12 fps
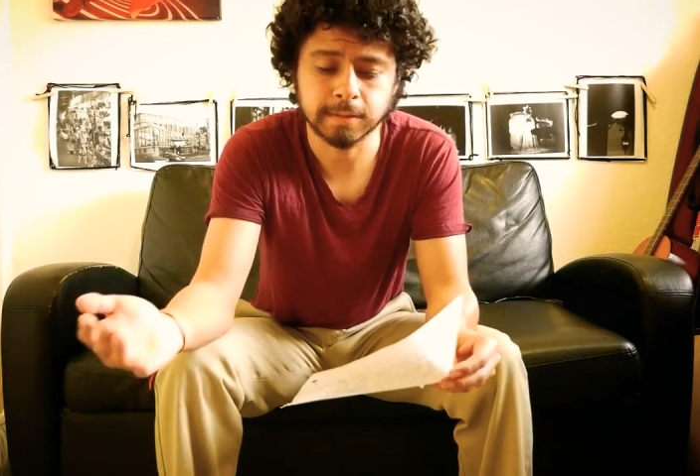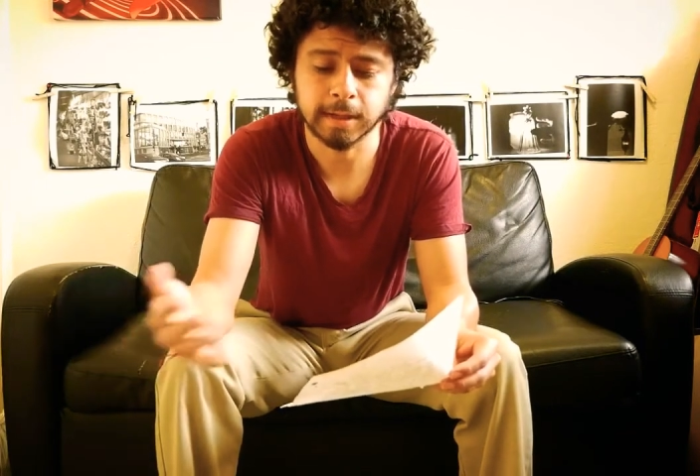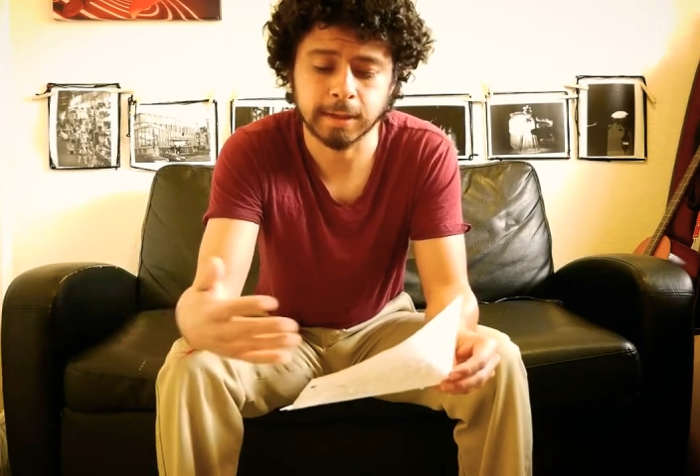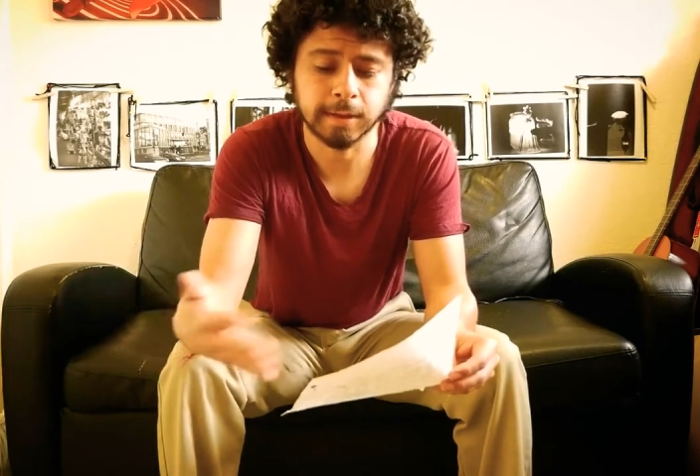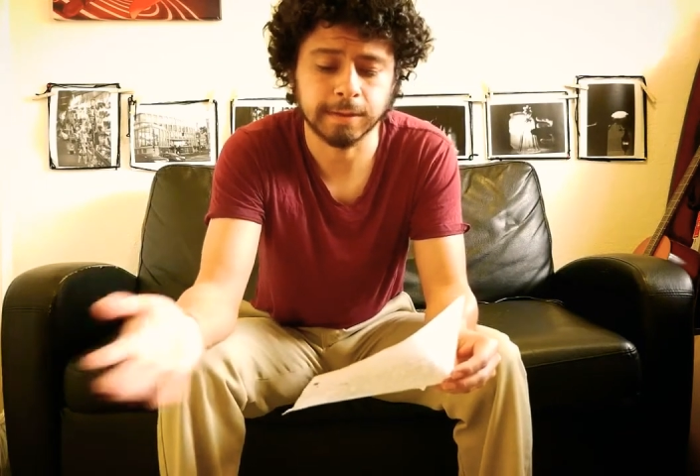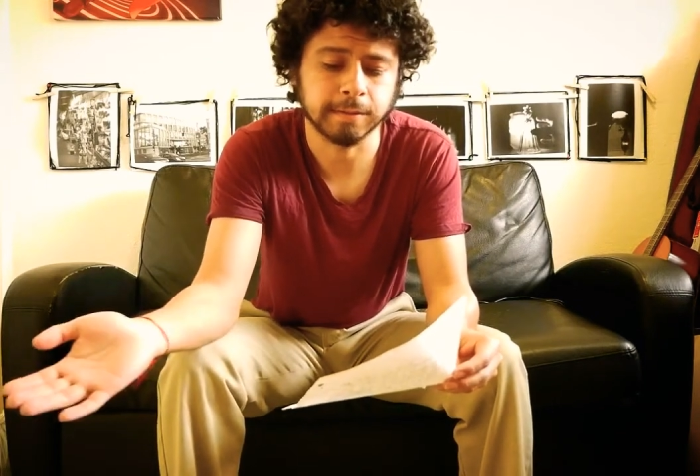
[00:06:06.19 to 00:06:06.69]

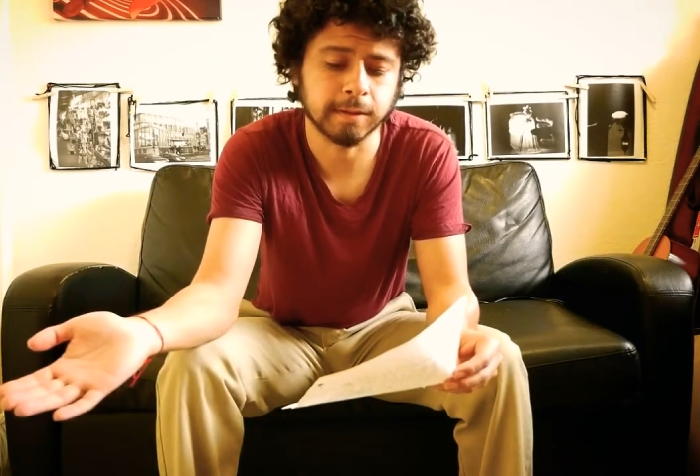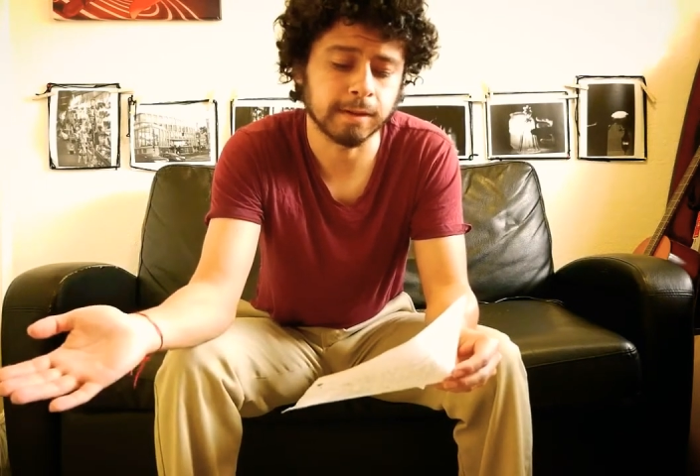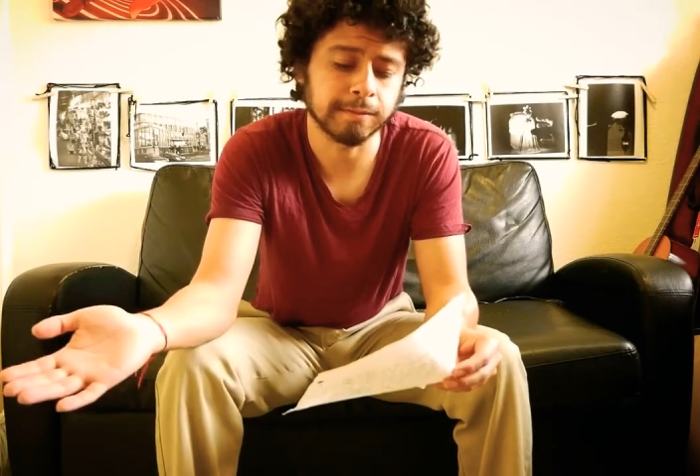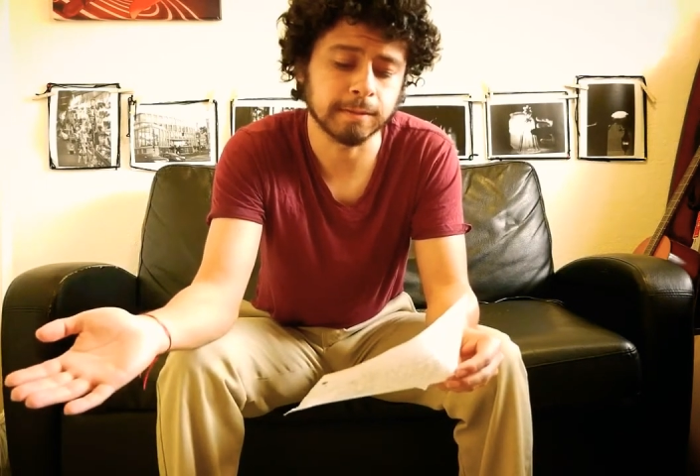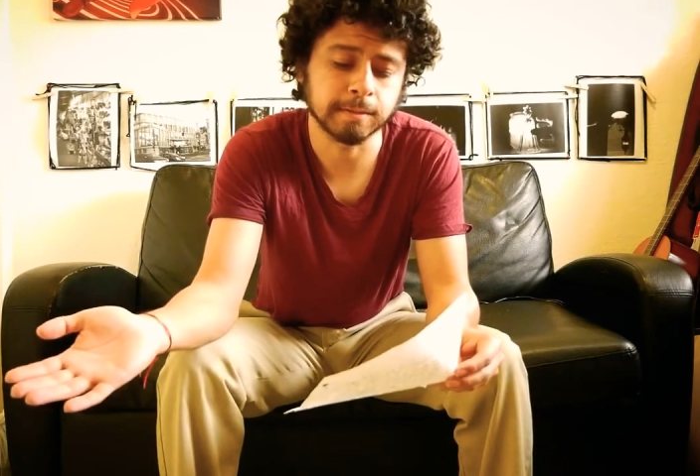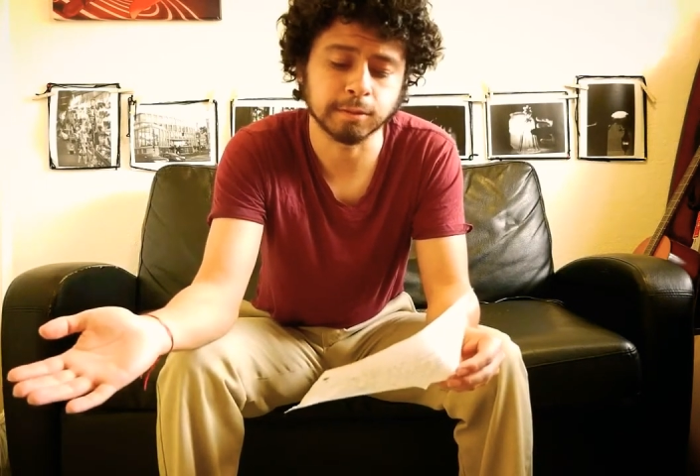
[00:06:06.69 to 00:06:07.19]
how I've gone
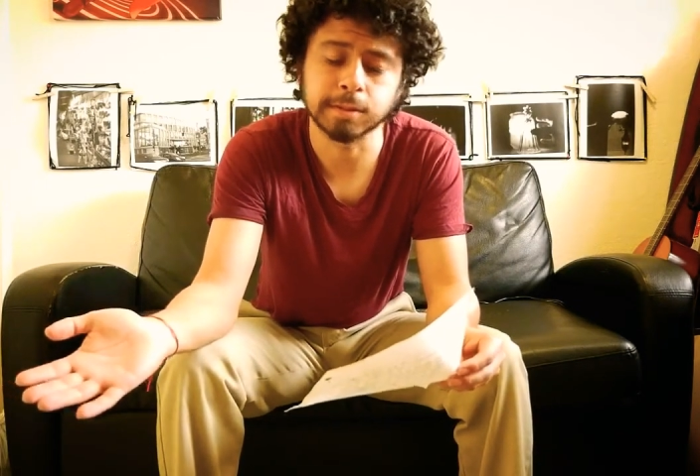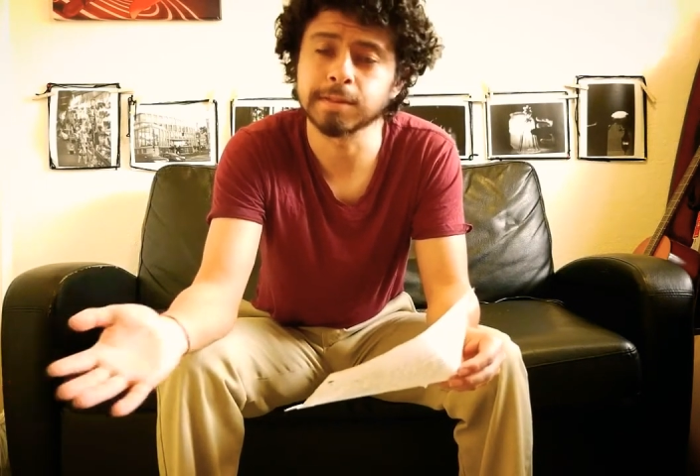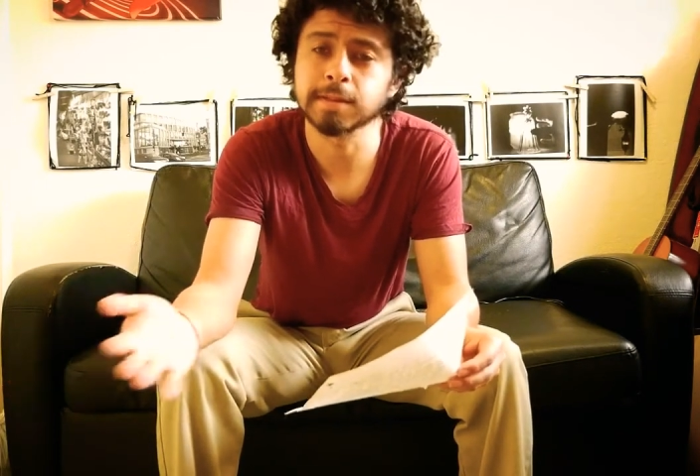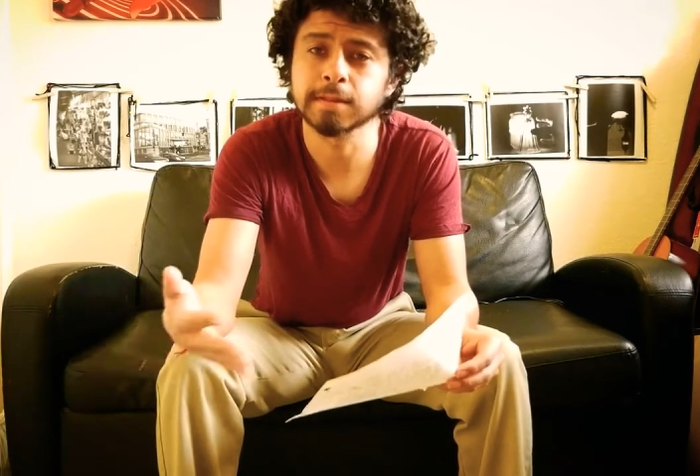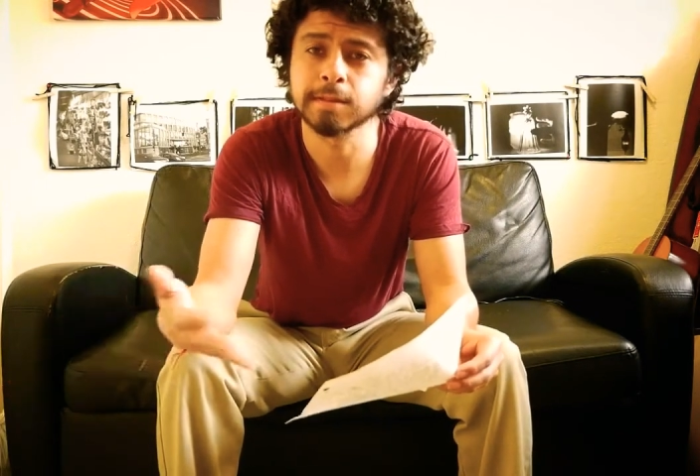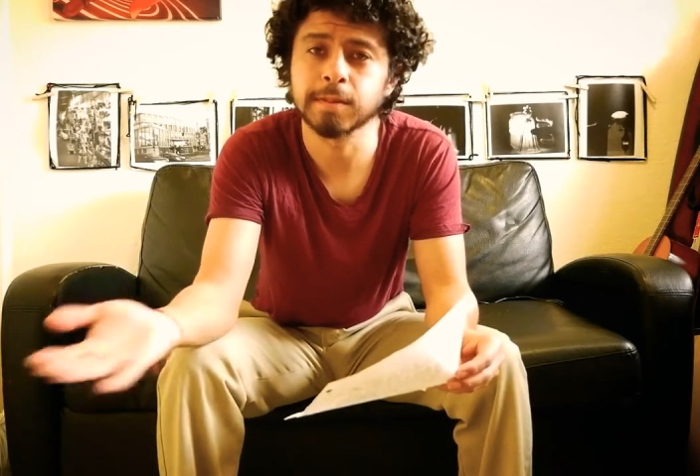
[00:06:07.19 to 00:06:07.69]
from
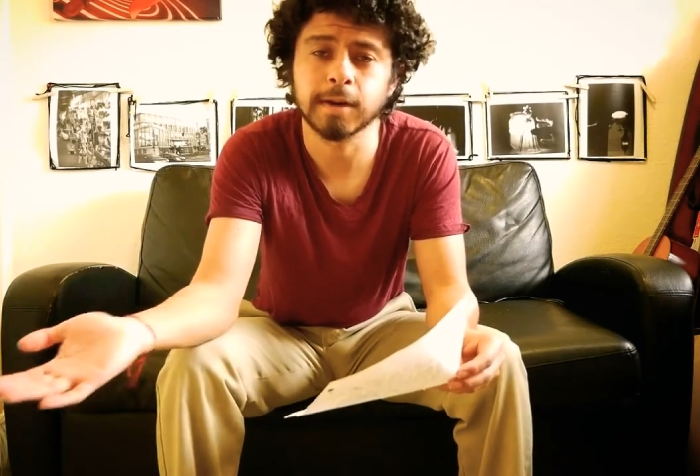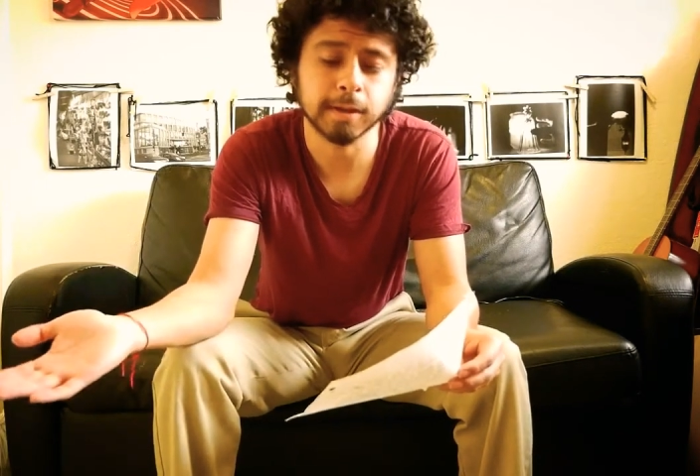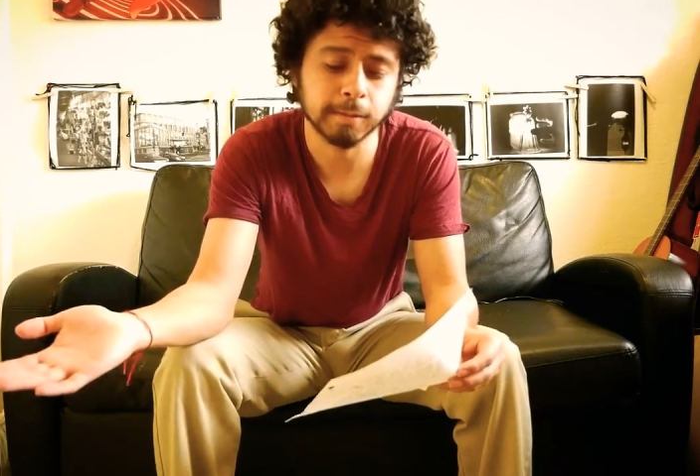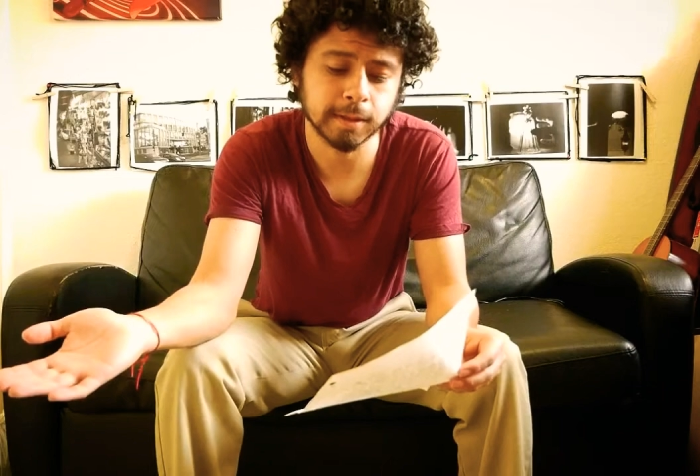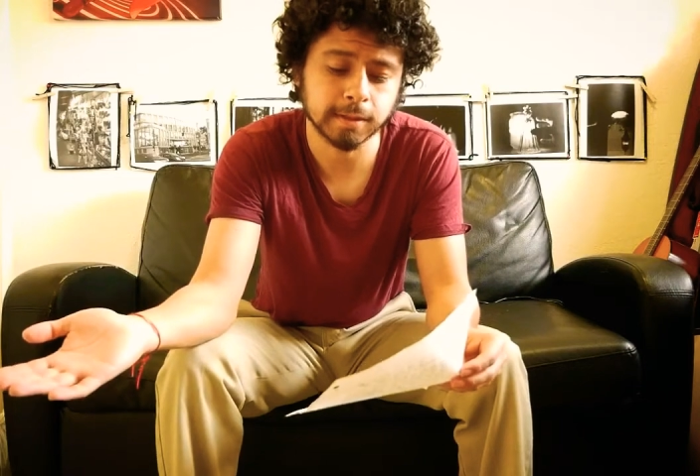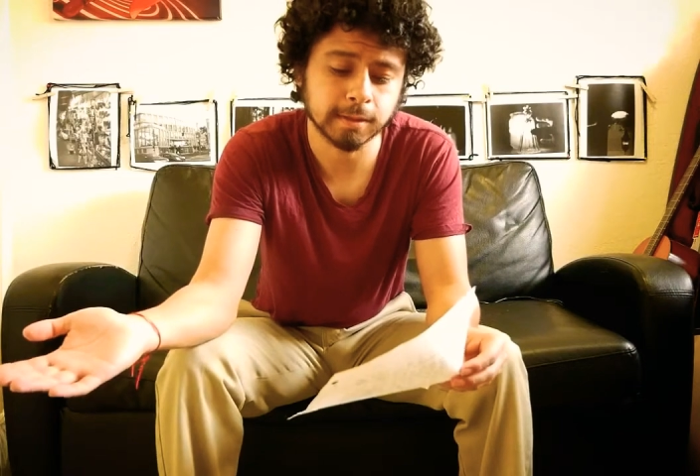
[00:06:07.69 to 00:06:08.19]
swimming to body
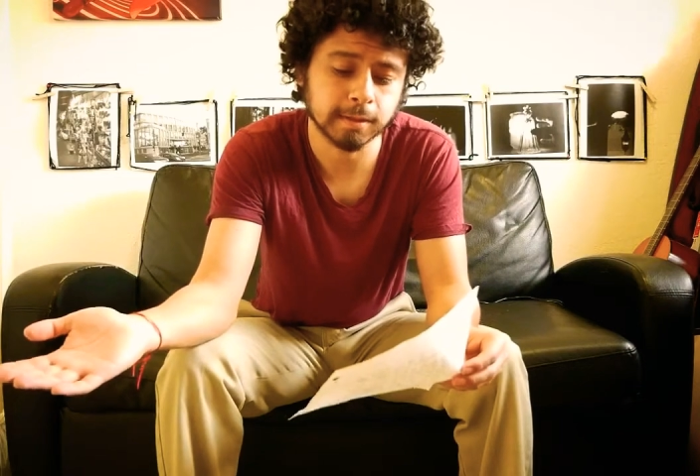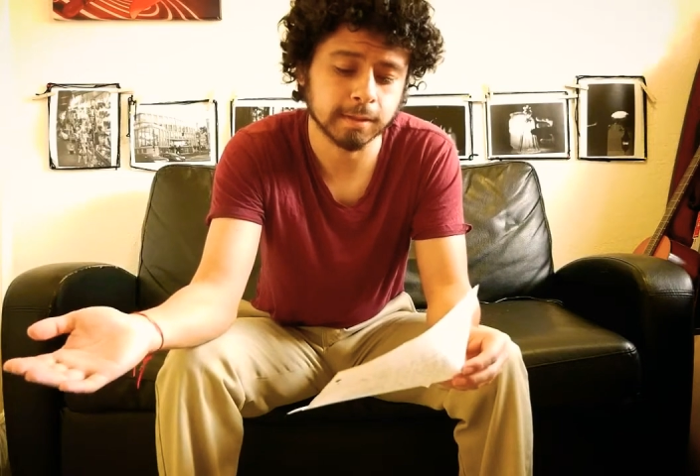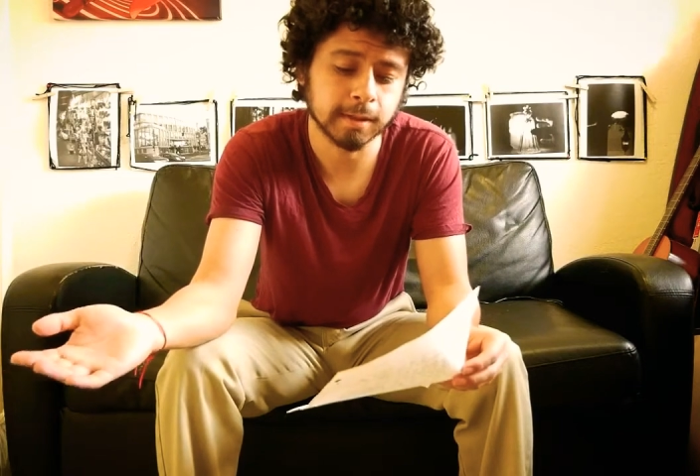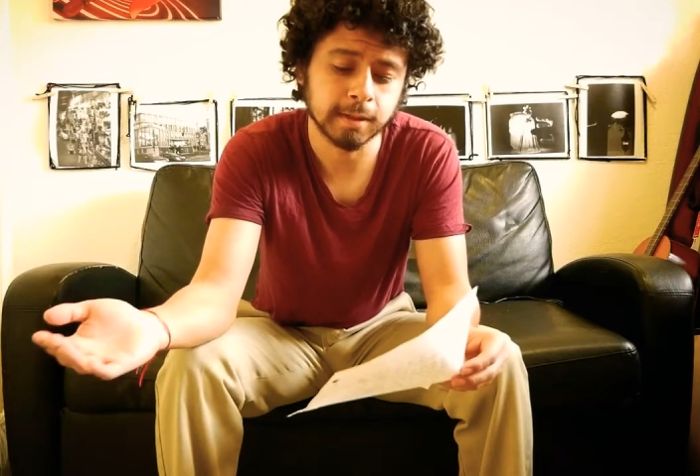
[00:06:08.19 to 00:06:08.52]
weights,